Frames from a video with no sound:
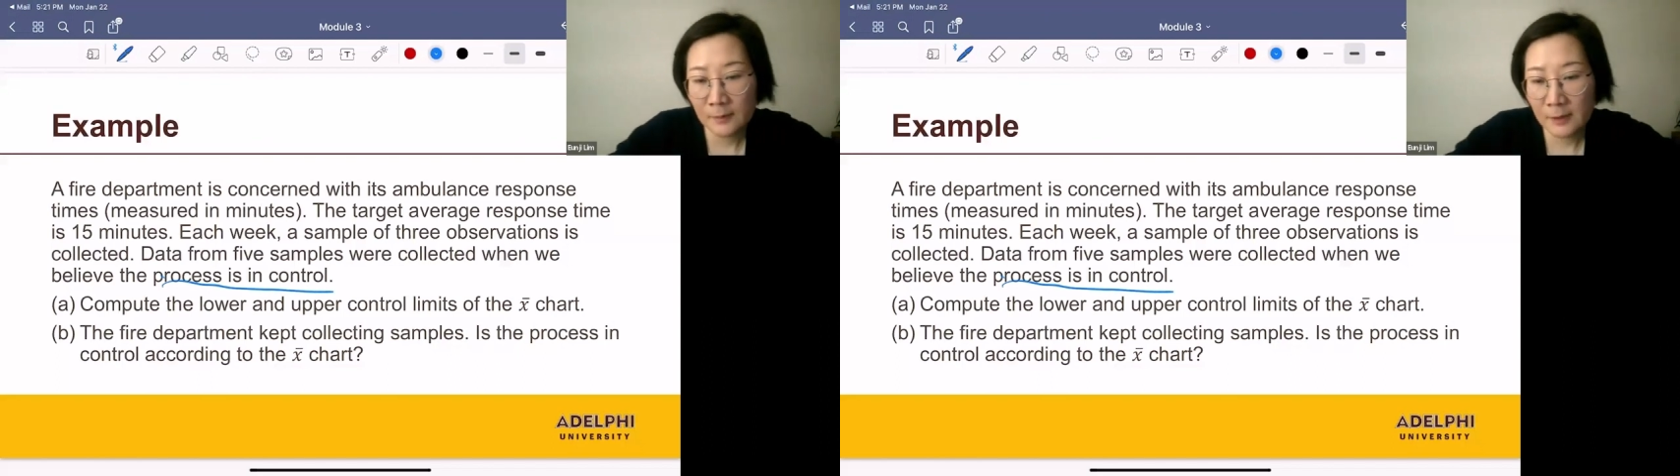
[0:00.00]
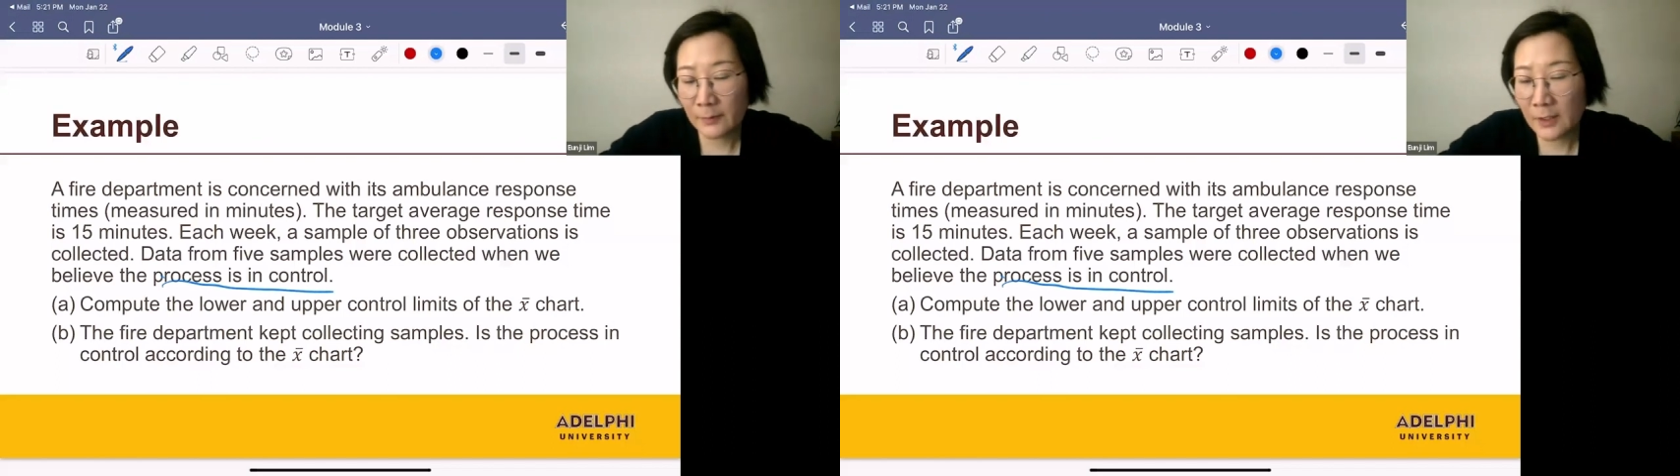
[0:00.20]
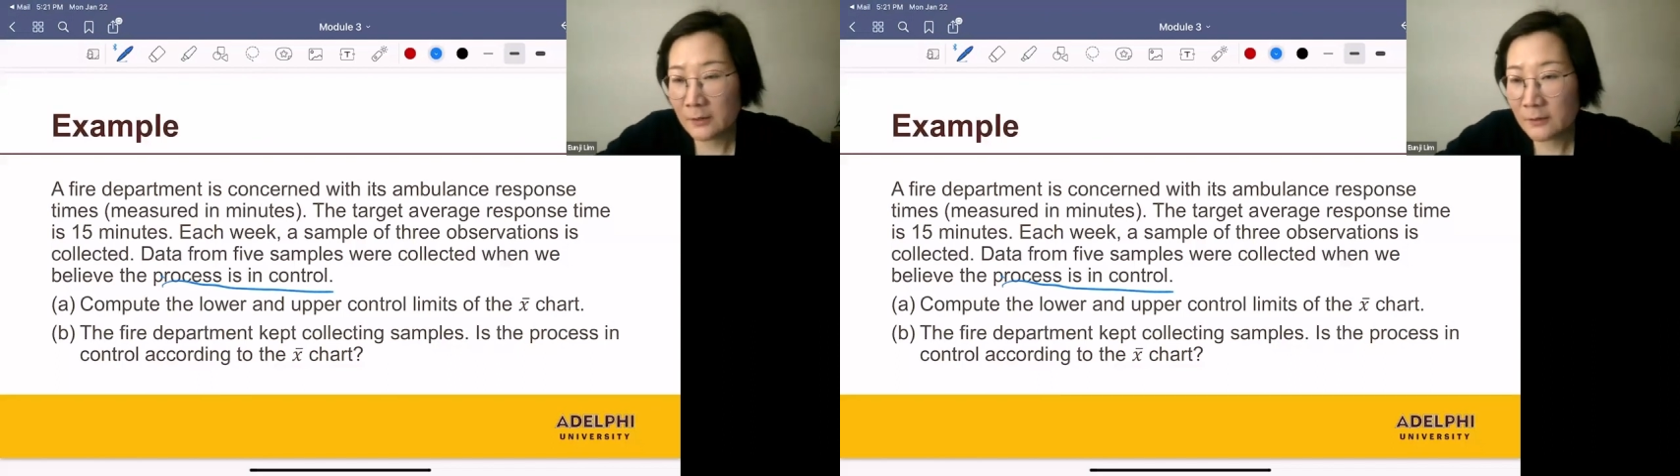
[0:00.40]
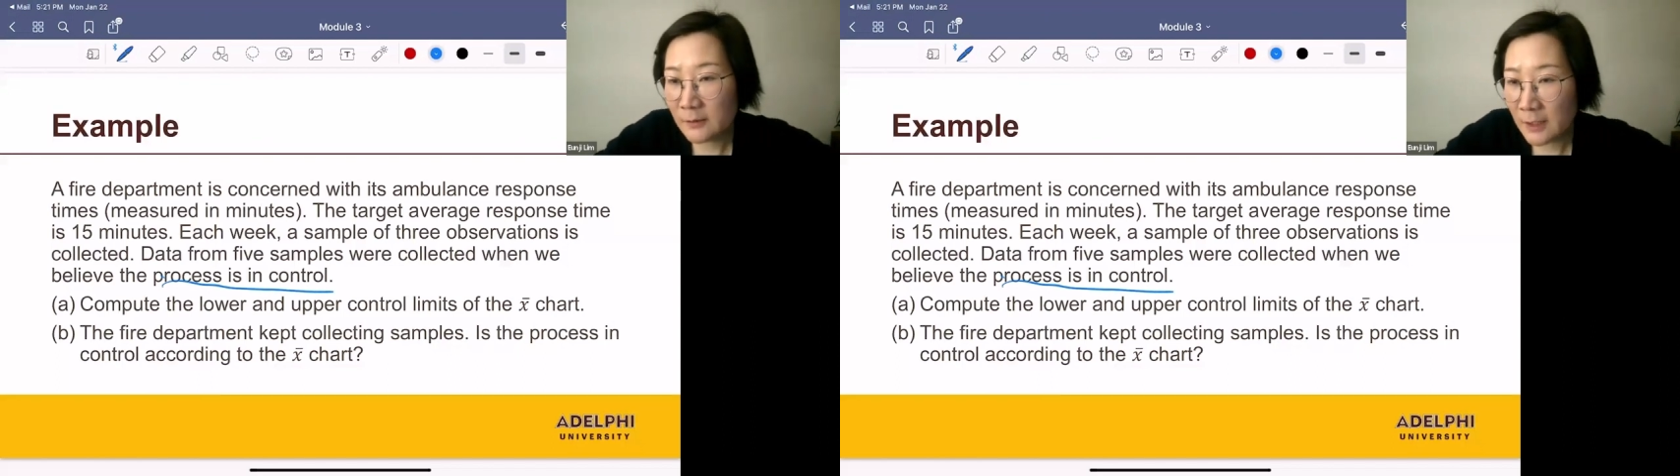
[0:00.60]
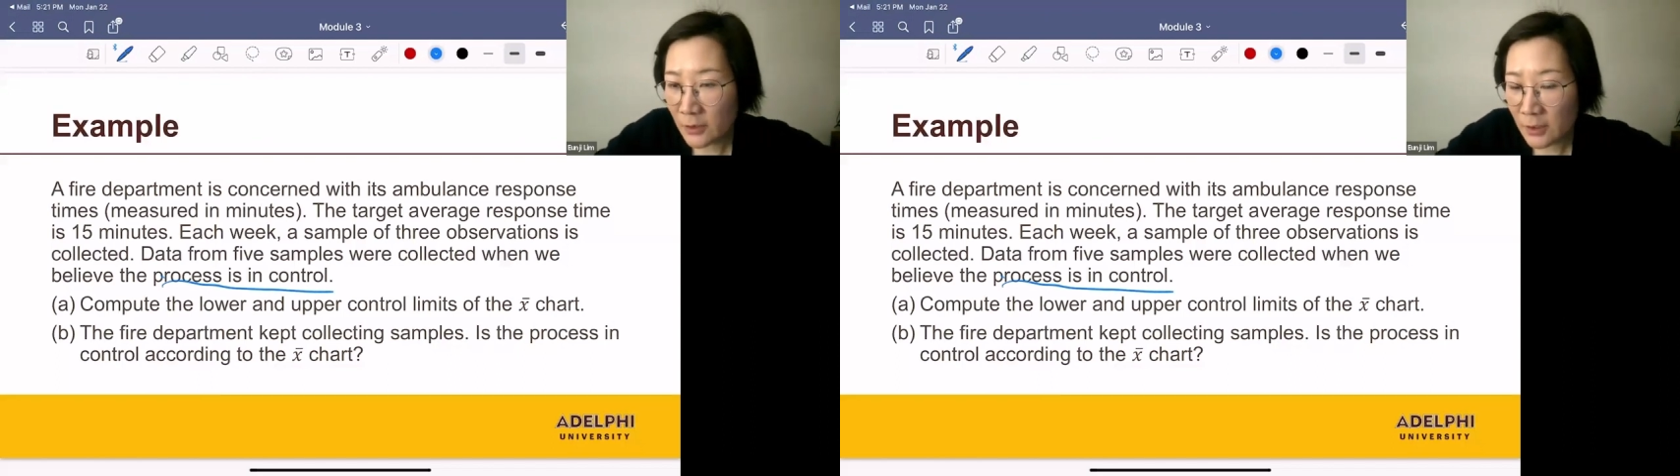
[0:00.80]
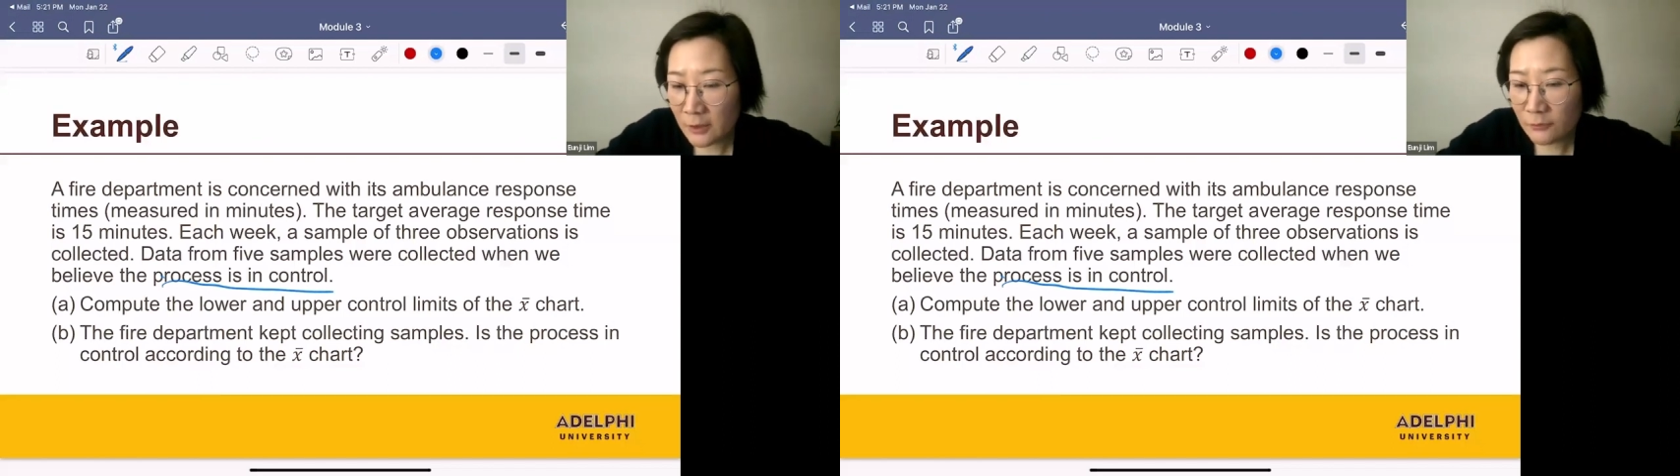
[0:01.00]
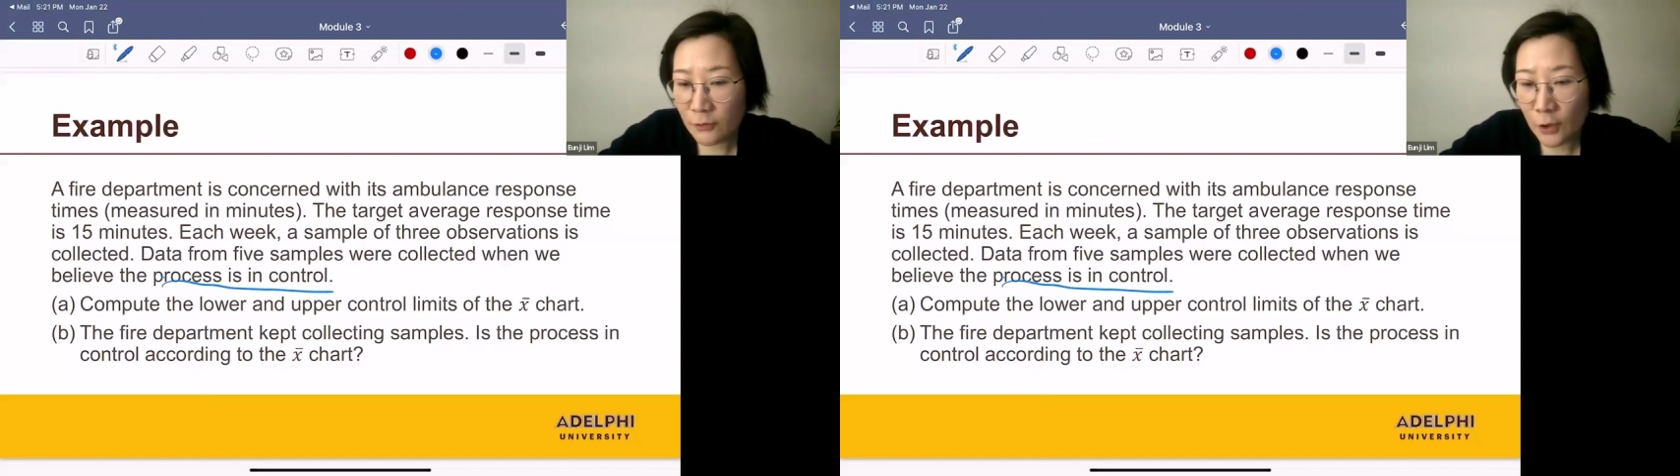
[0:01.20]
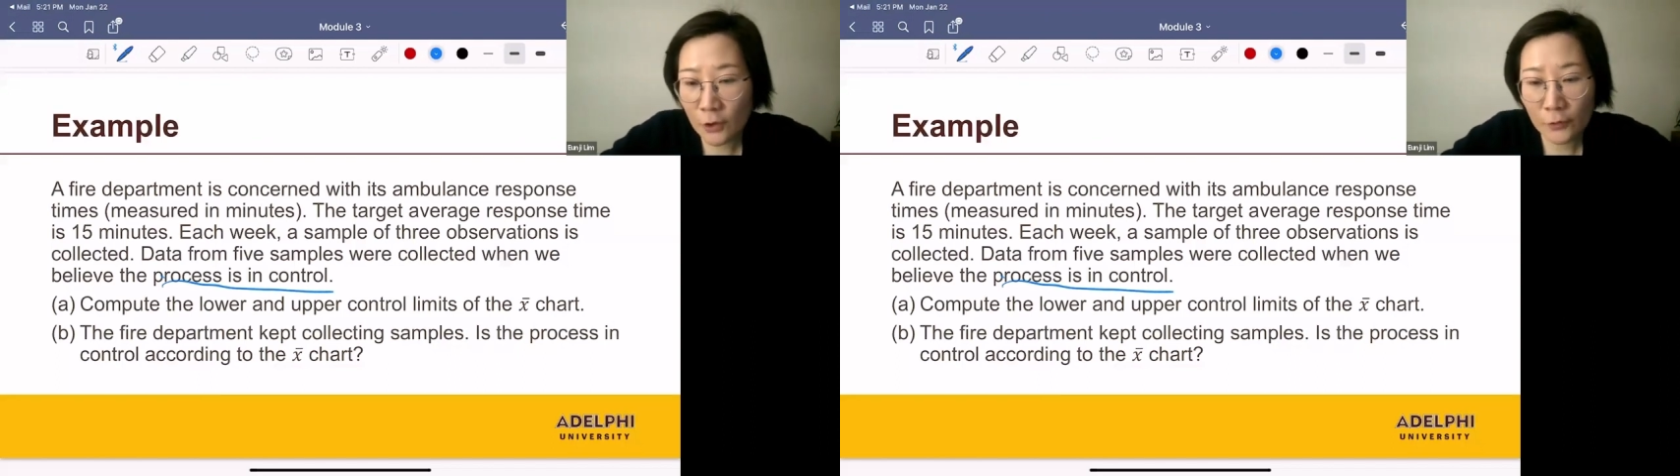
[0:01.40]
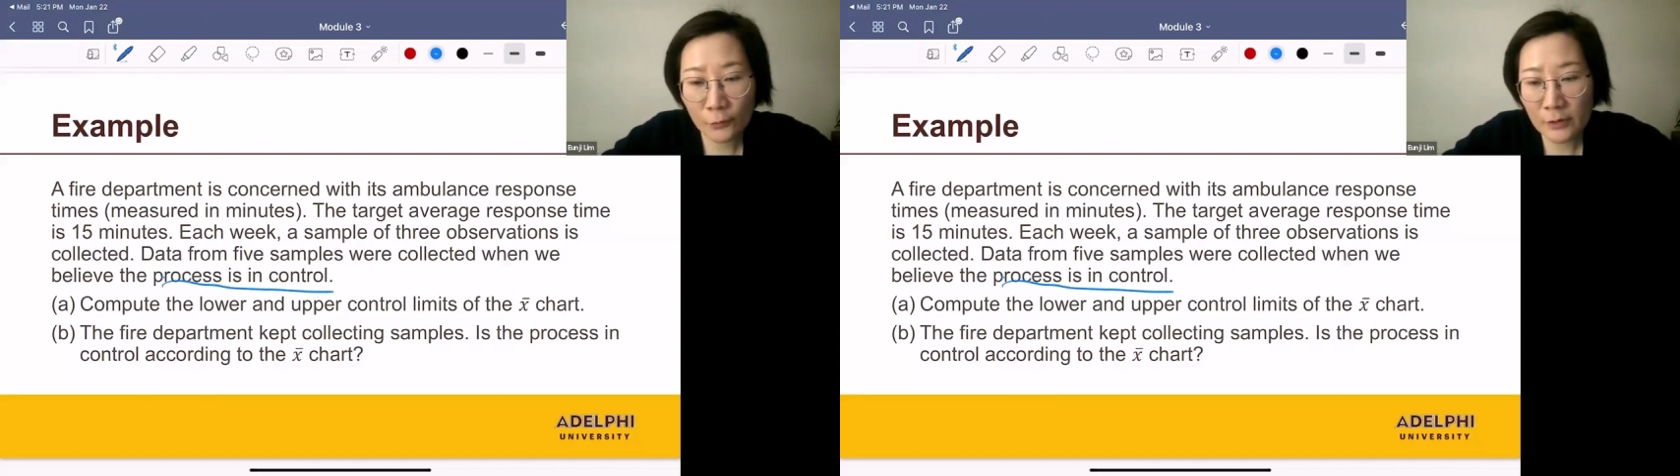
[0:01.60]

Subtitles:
That means nothing is wrong